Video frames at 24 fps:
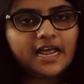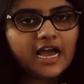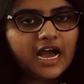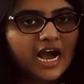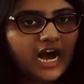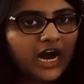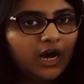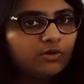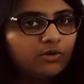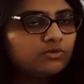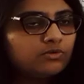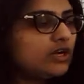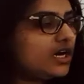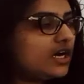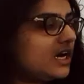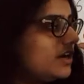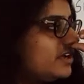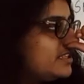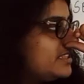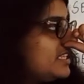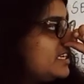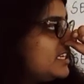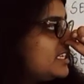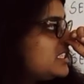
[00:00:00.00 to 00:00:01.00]
out
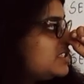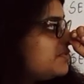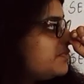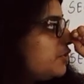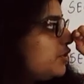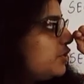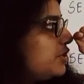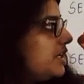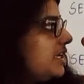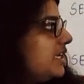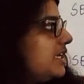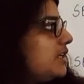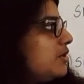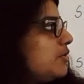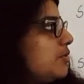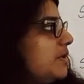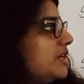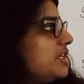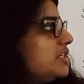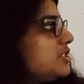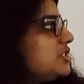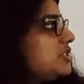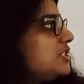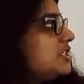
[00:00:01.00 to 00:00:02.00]
of this 14
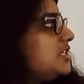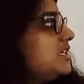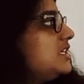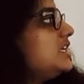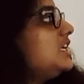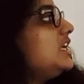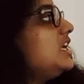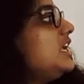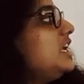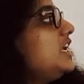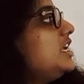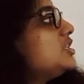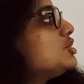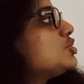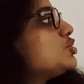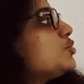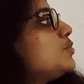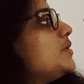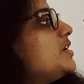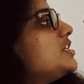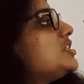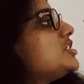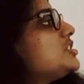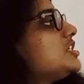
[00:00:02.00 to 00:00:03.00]
question, each
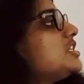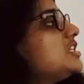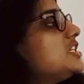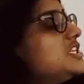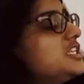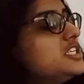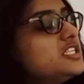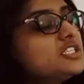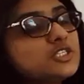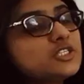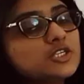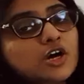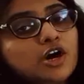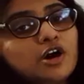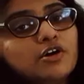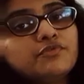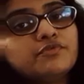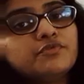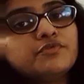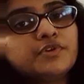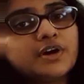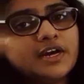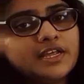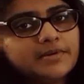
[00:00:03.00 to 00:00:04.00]
question is
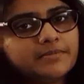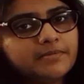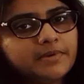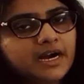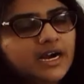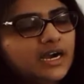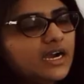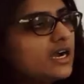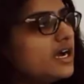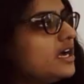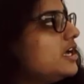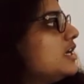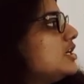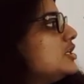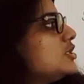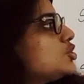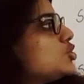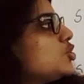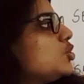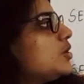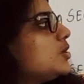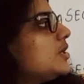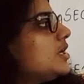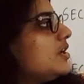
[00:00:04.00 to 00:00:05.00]
of 1 mark.
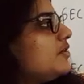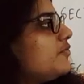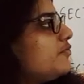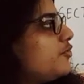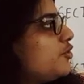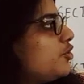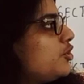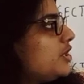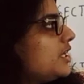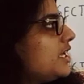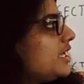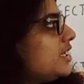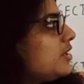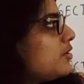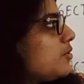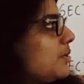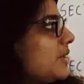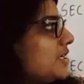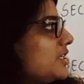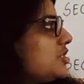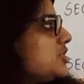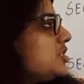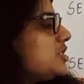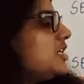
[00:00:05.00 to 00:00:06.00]
Total 14
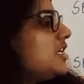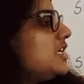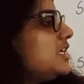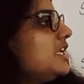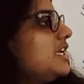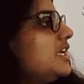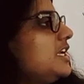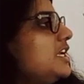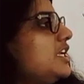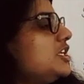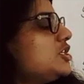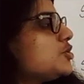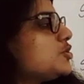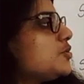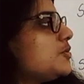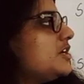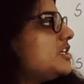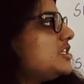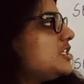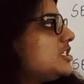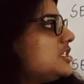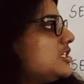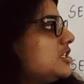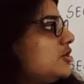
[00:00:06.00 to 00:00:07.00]
question, each
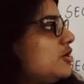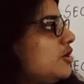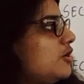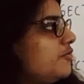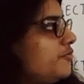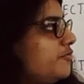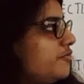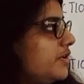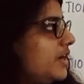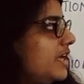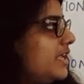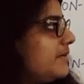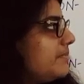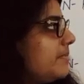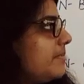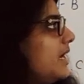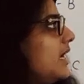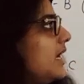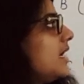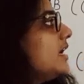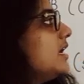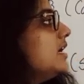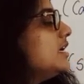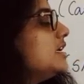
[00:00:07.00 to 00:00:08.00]
question of 1
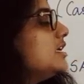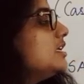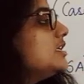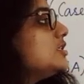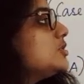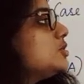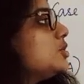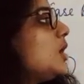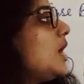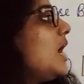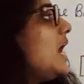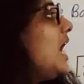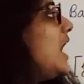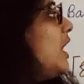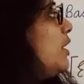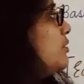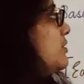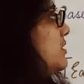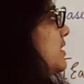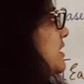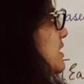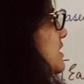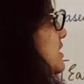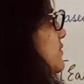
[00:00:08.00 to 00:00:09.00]
mark. So
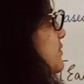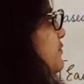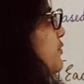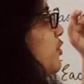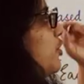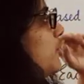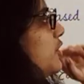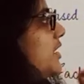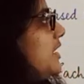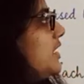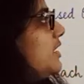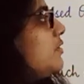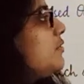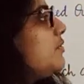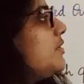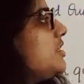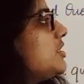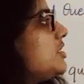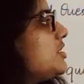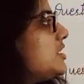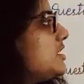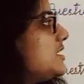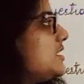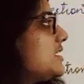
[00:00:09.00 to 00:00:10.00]
how these 14
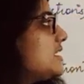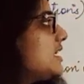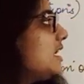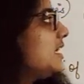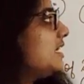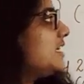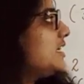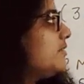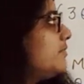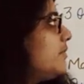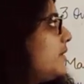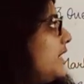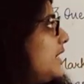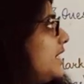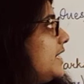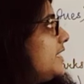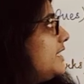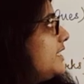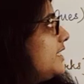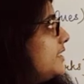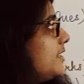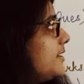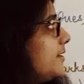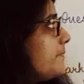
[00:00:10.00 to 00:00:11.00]
questions are
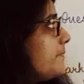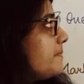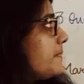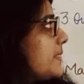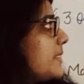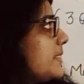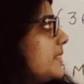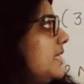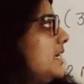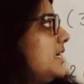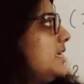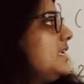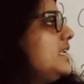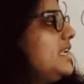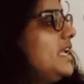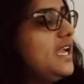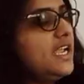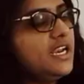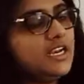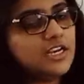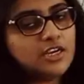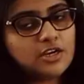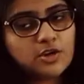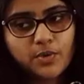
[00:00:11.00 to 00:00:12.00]
divided? The
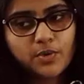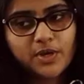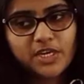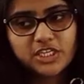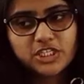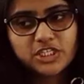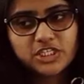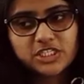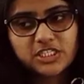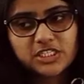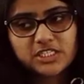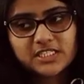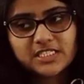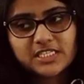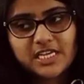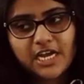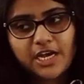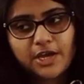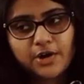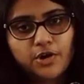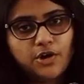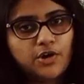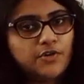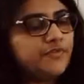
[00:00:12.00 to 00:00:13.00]
10 questions
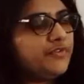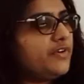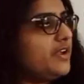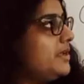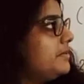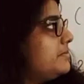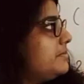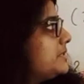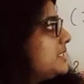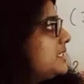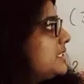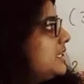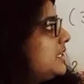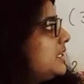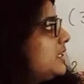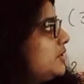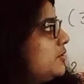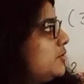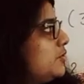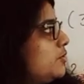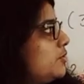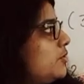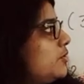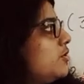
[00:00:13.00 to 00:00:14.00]
are of
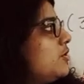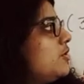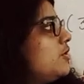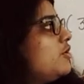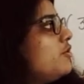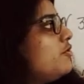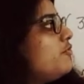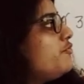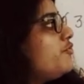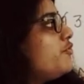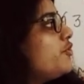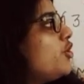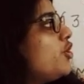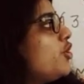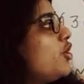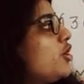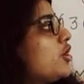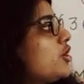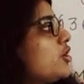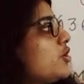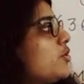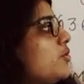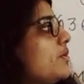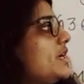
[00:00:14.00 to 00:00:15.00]
MCQ,
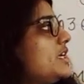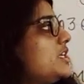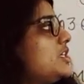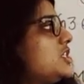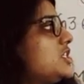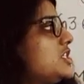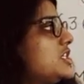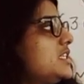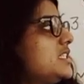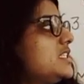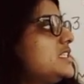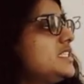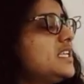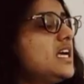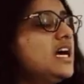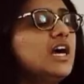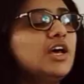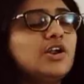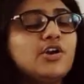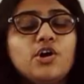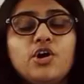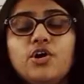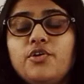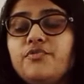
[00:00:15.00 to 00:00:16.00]
4 questions
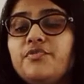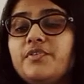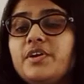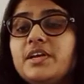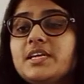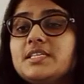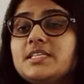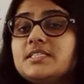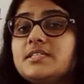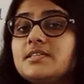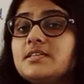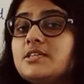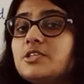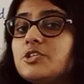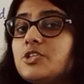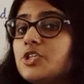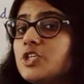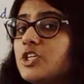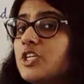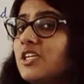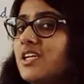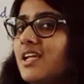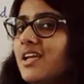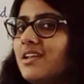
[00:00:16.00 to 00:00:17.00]
are of
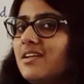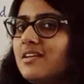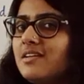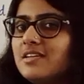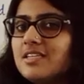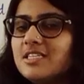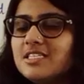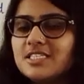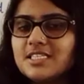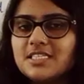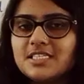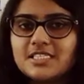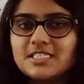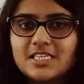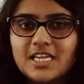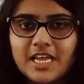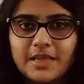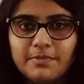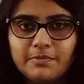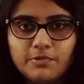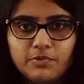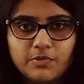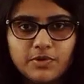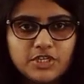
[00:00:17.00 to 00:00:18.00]
assertion and reason
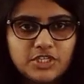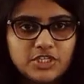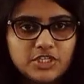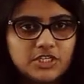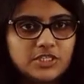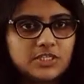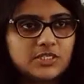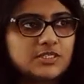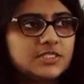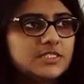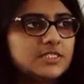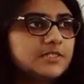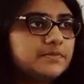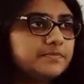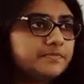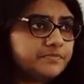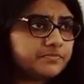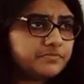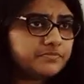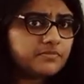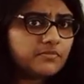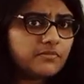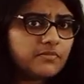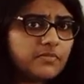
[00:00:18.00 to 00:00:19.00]
type questions.
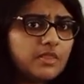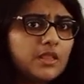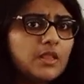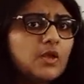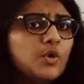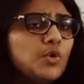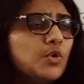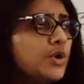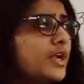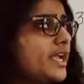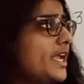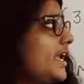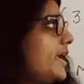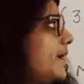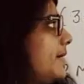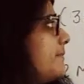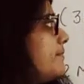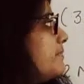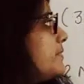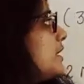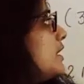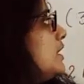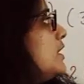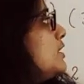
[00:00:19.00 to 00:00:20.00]

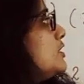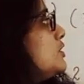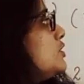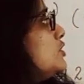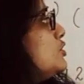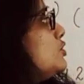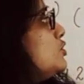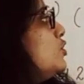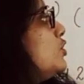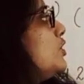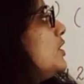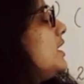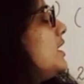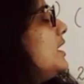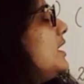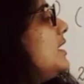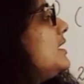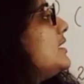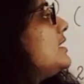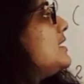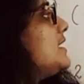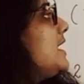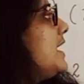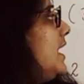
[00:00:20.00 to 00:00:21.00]
Okay, so
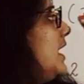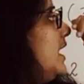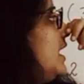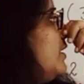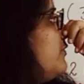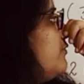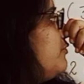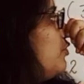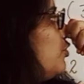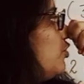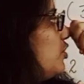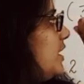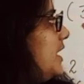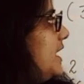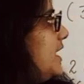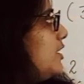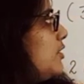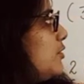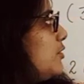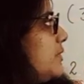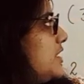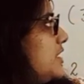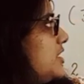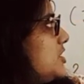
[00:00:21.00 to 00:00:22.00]
total
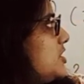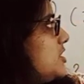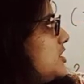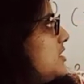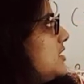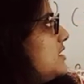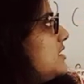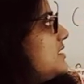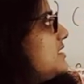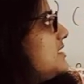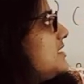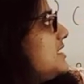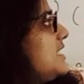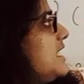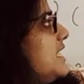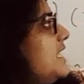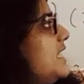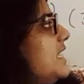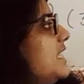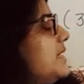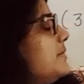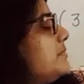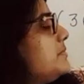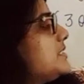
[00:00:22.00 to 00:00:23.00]
14 questions,
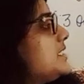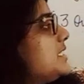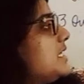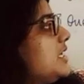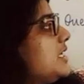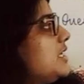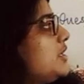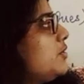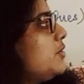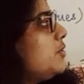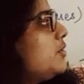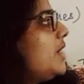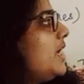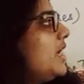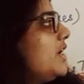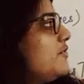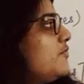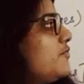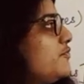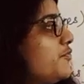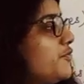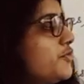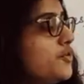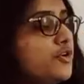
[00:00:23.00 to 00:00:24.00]
10 MCQ
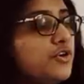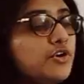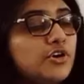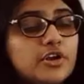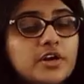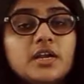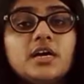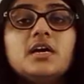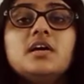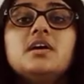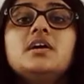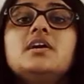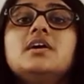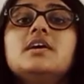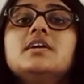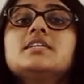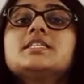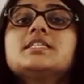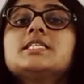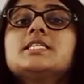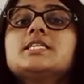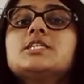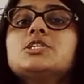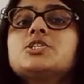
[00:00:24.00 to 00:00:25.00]
and 4
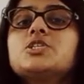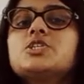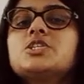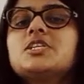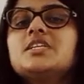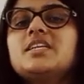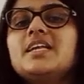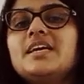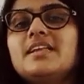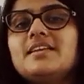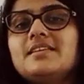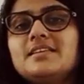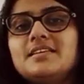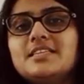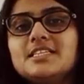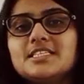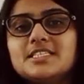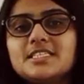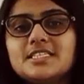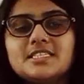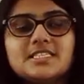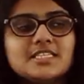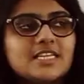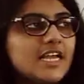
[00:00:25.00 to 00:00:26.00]
assertion and
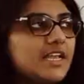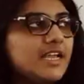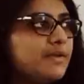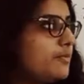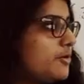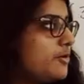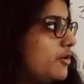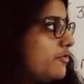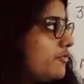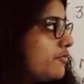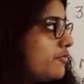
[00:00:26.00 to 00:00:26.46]
reason type of